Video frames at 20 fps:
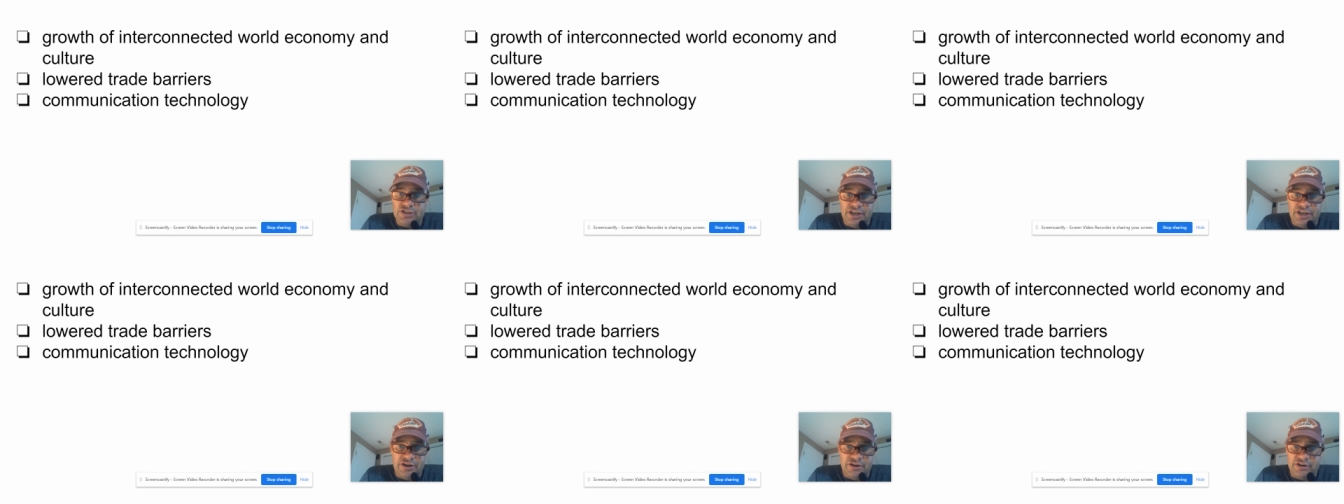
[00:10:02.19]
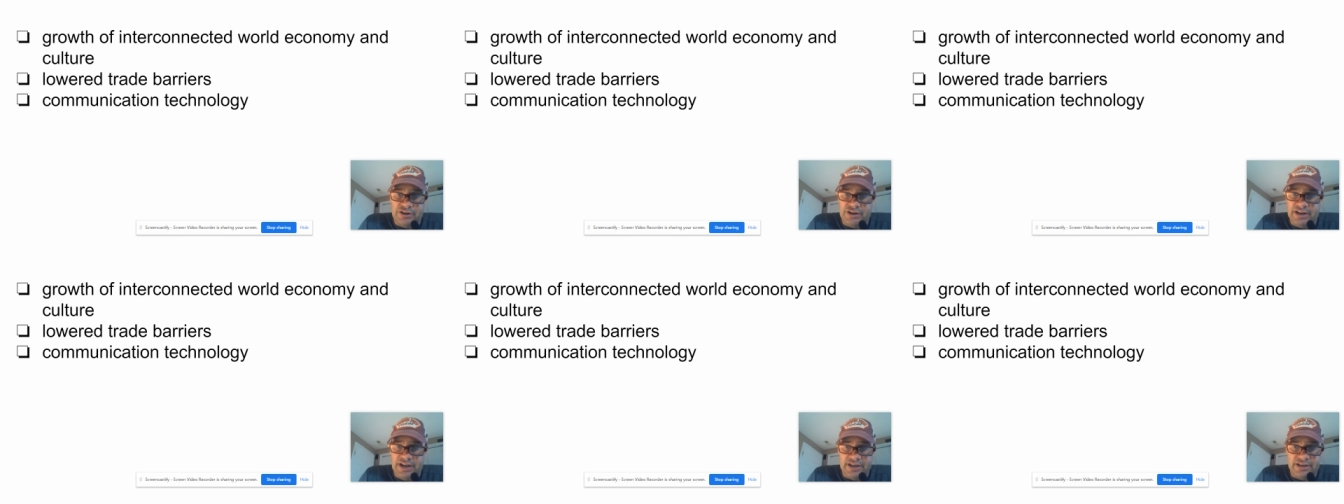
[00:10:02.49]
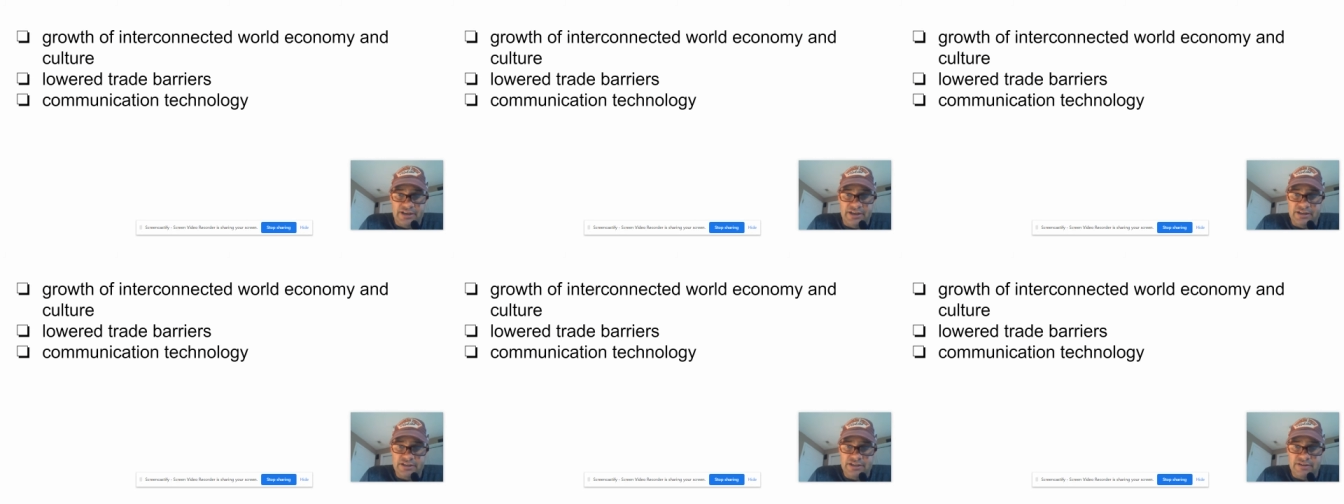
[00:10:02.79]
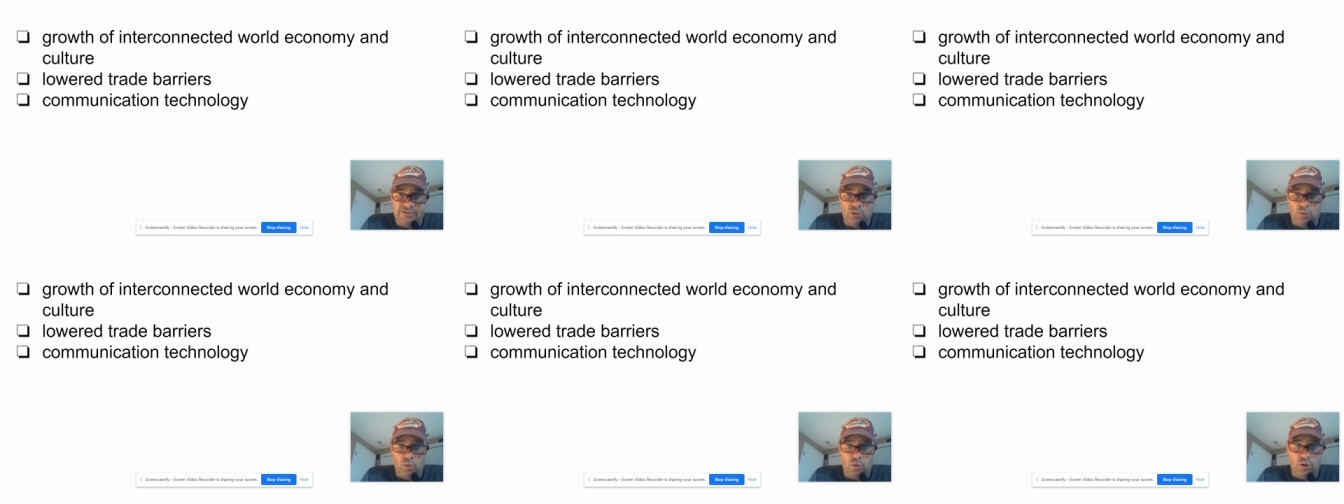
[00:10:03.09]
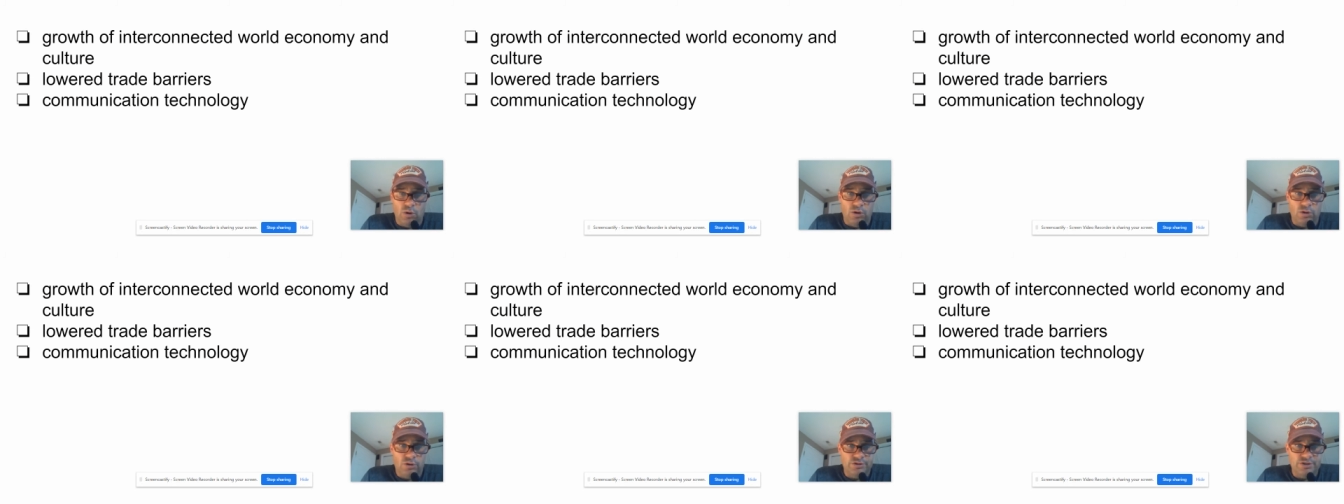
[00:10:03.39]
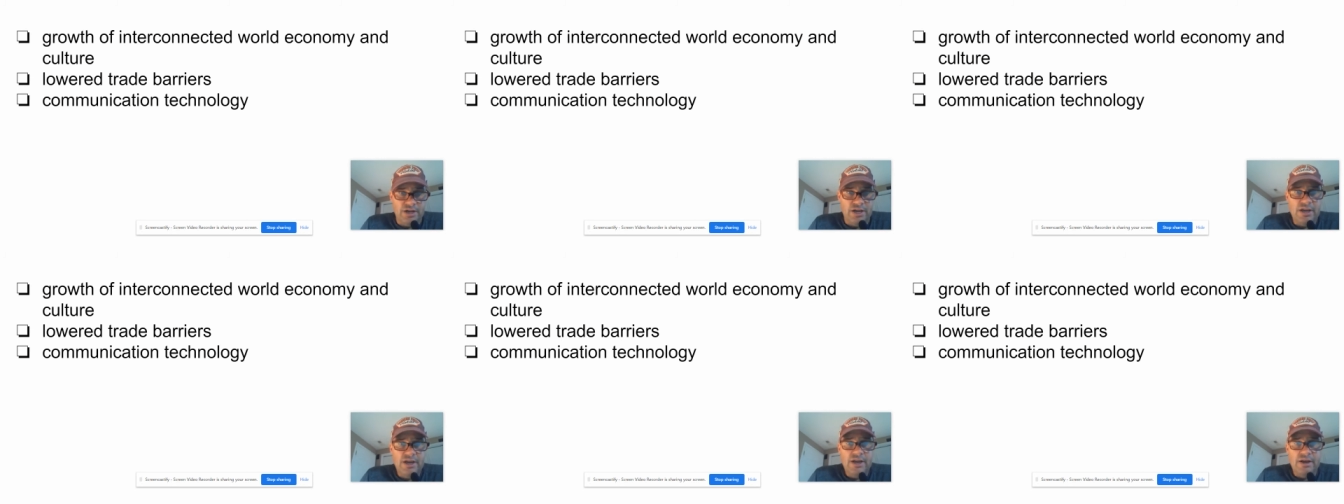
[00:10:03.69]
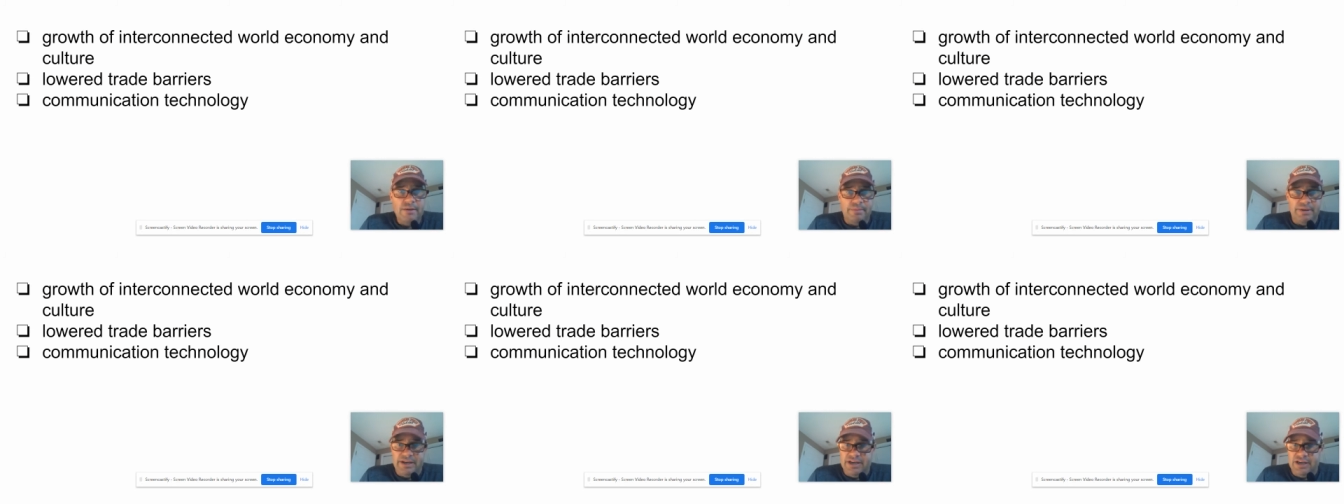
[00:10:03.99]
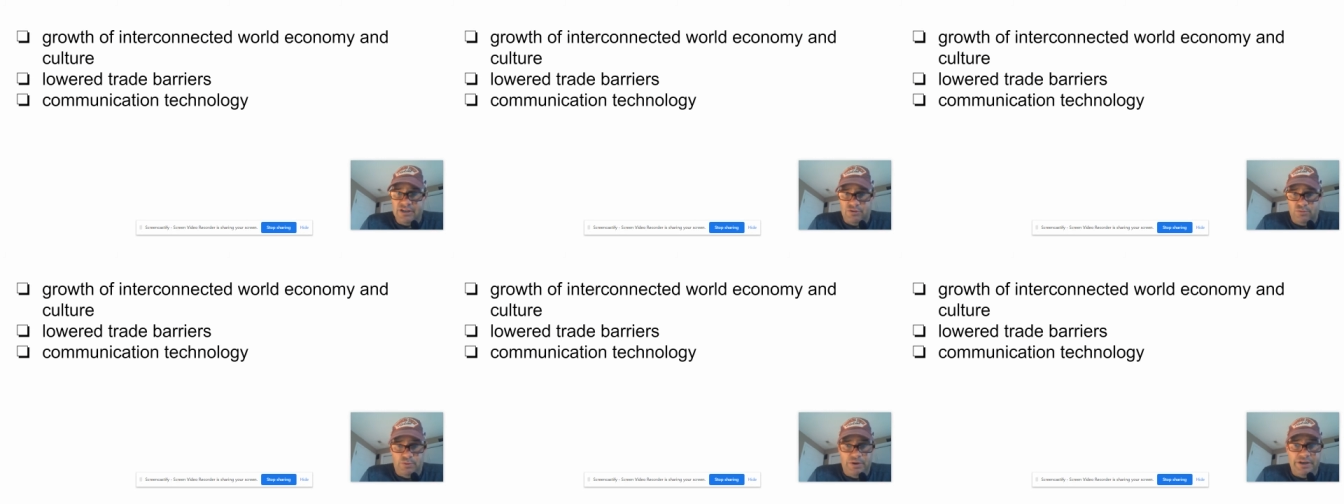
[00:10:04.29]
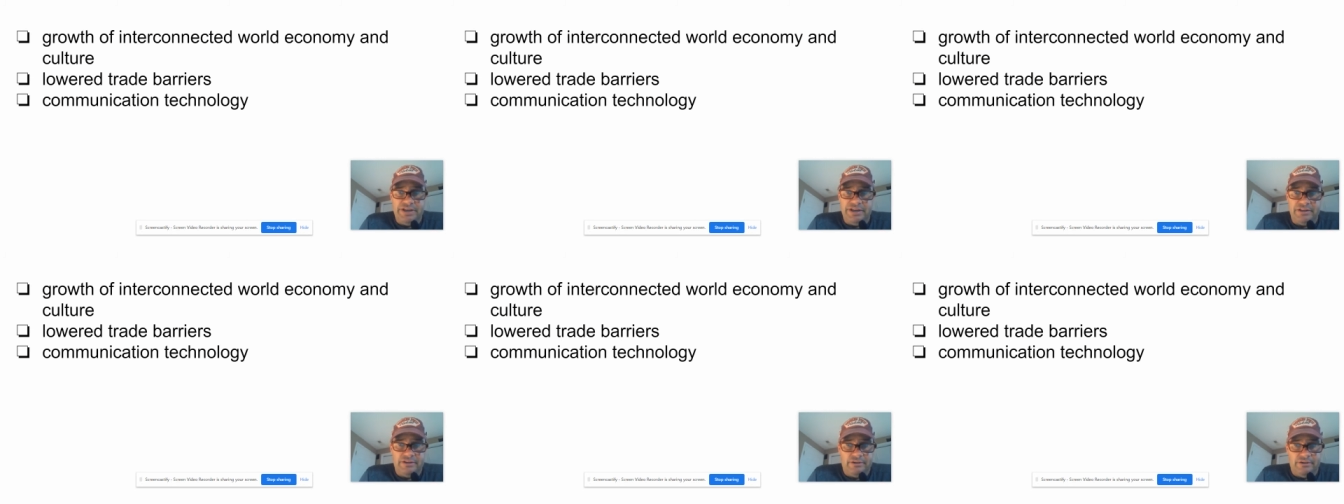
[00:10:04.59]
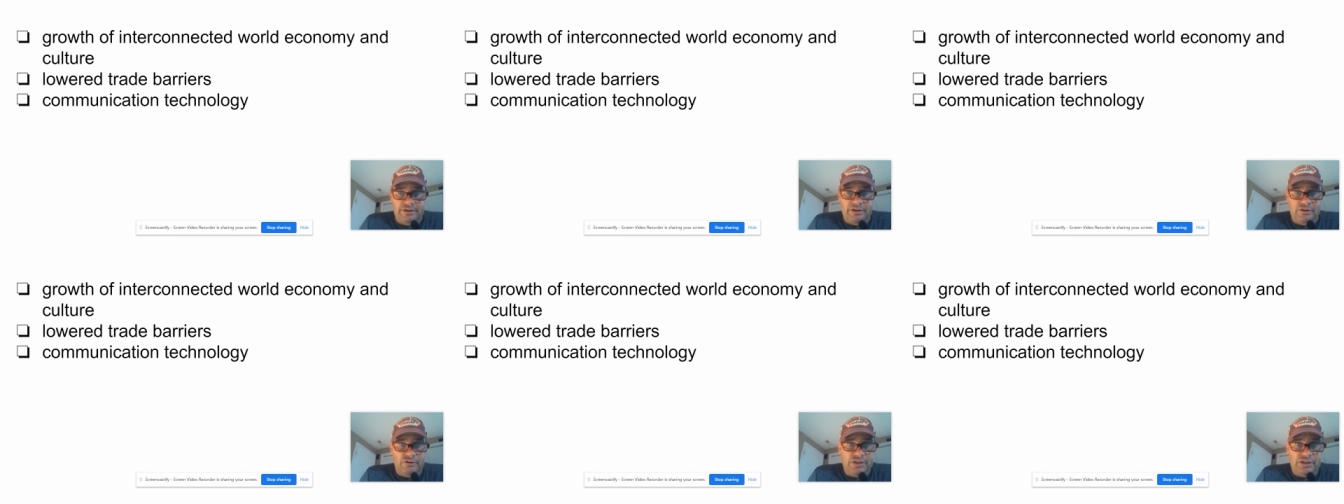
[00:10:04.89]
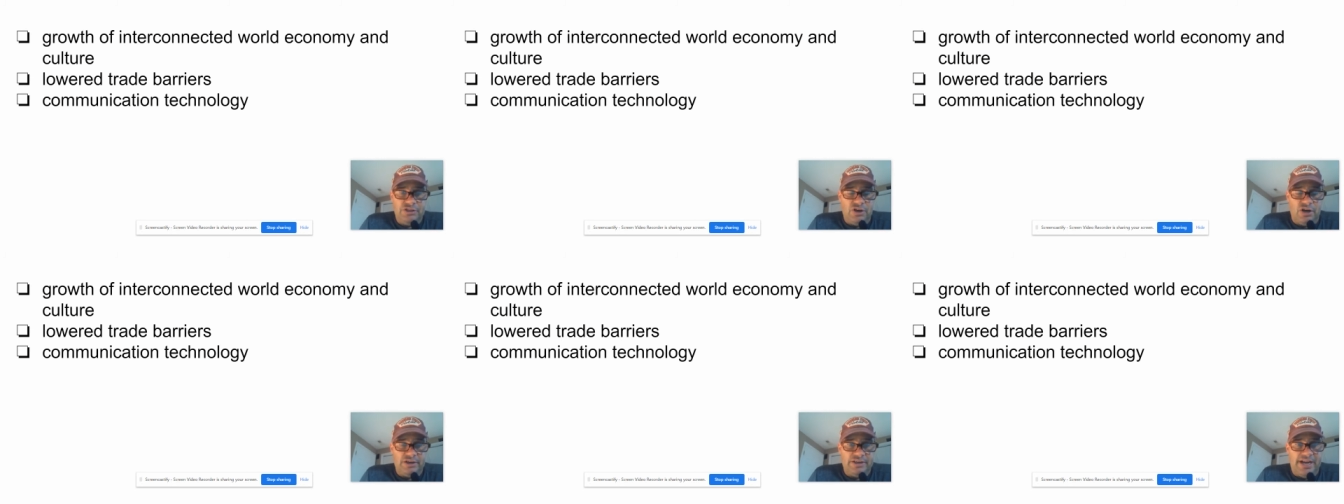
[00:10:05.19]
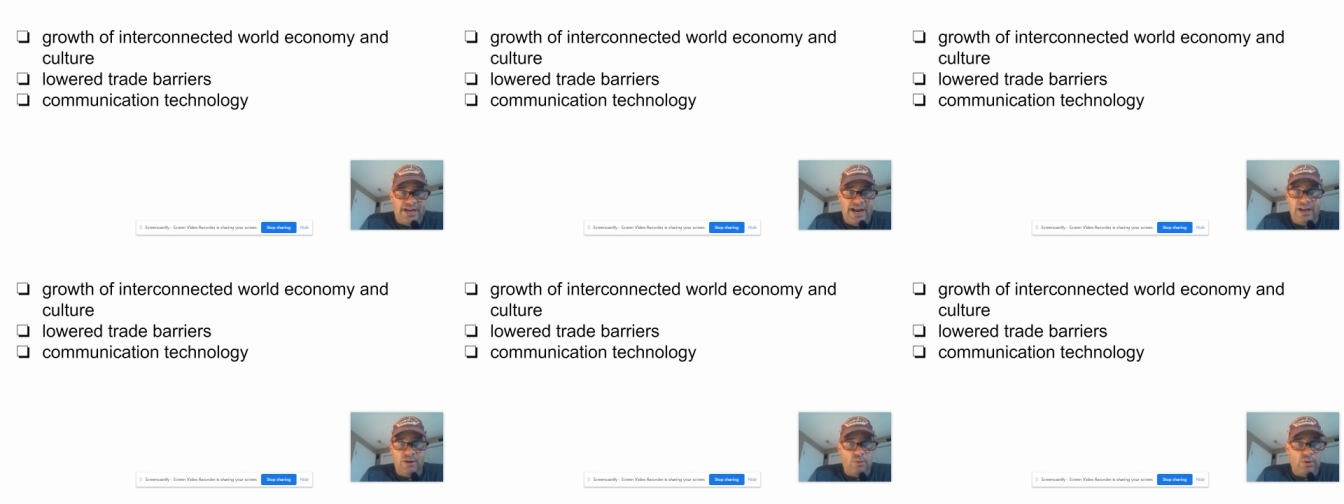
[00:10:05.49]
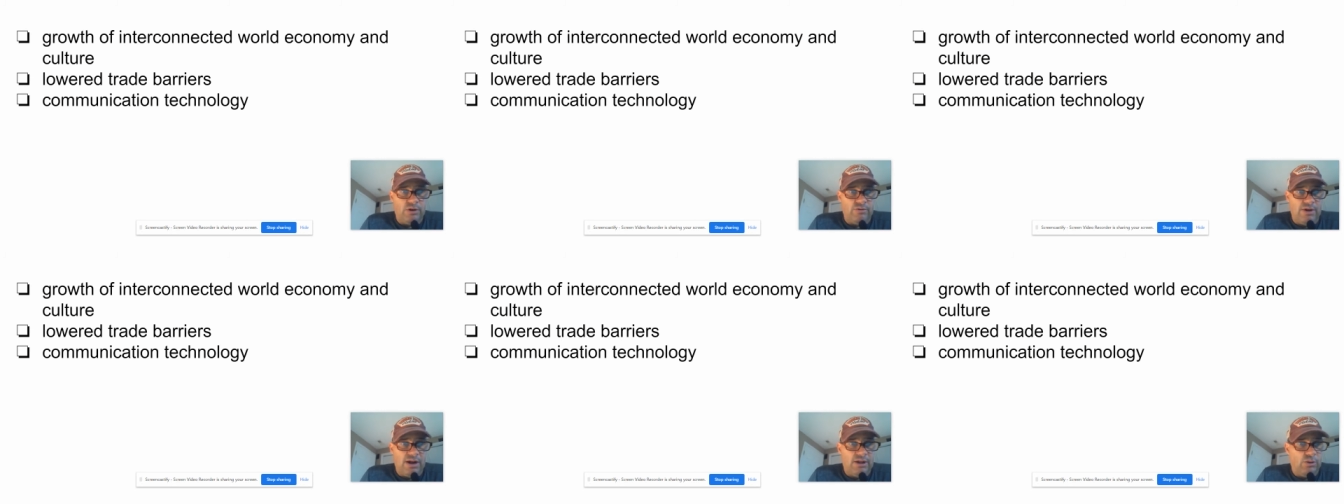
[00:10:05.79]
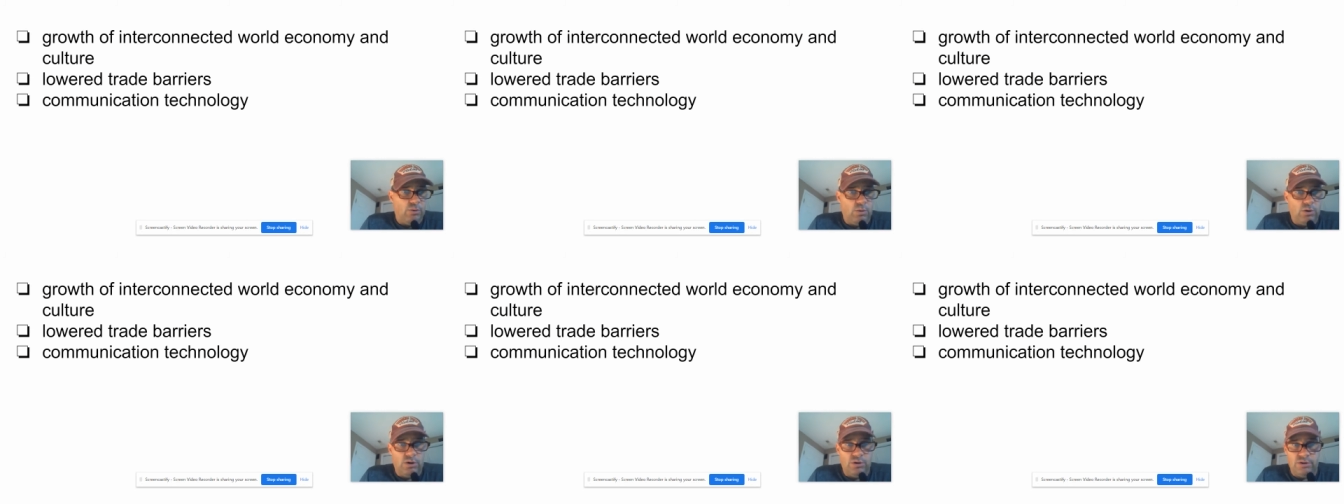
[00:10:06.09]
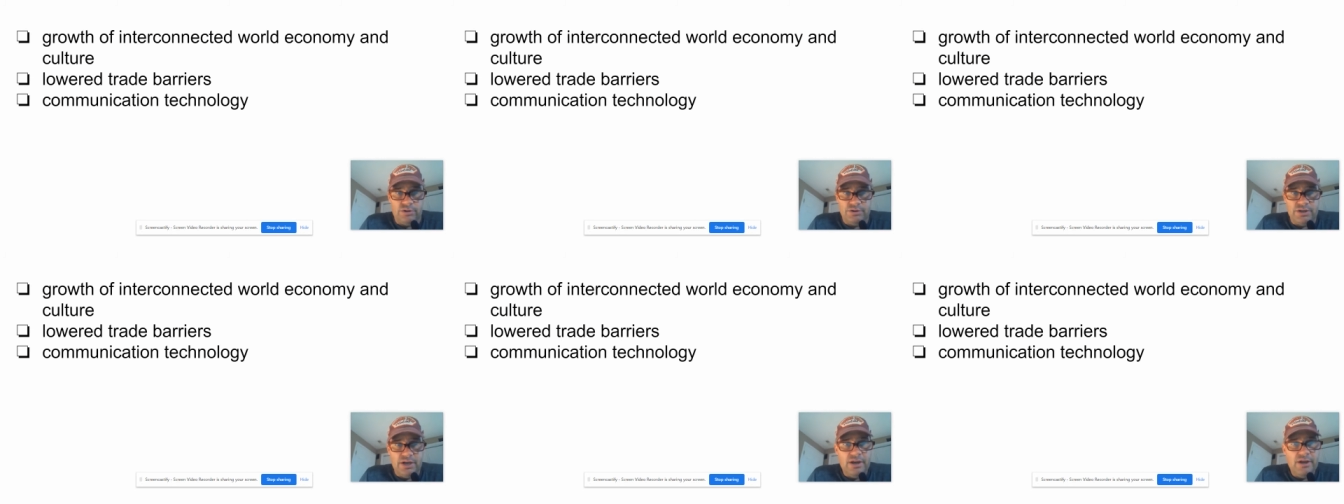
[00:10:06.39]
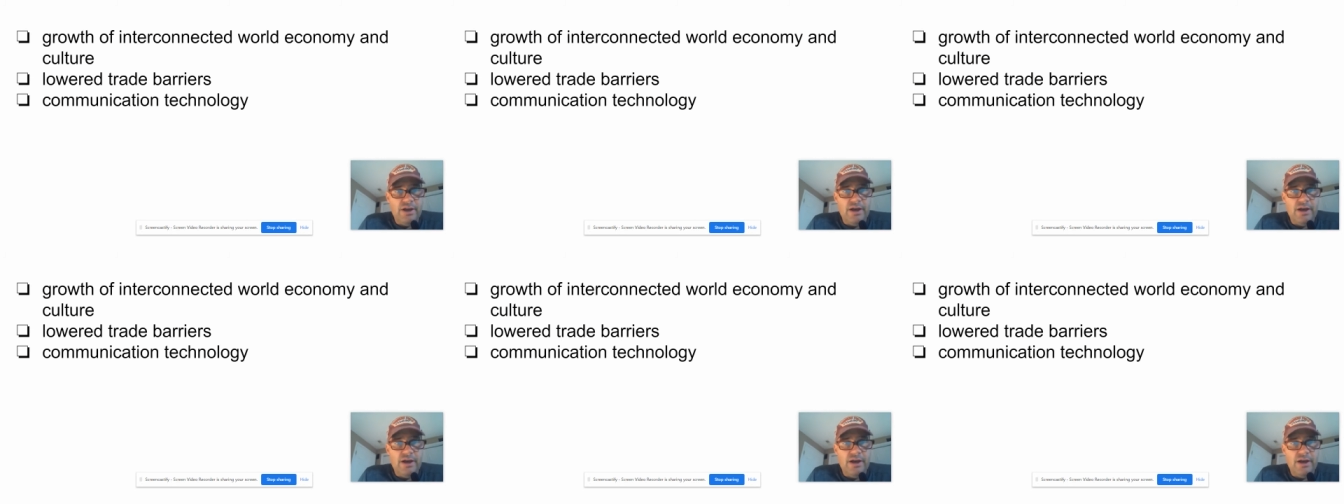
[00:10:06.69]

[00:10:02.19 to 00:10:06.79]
the interconnectedness of the world because we can literally talk to anyone around the world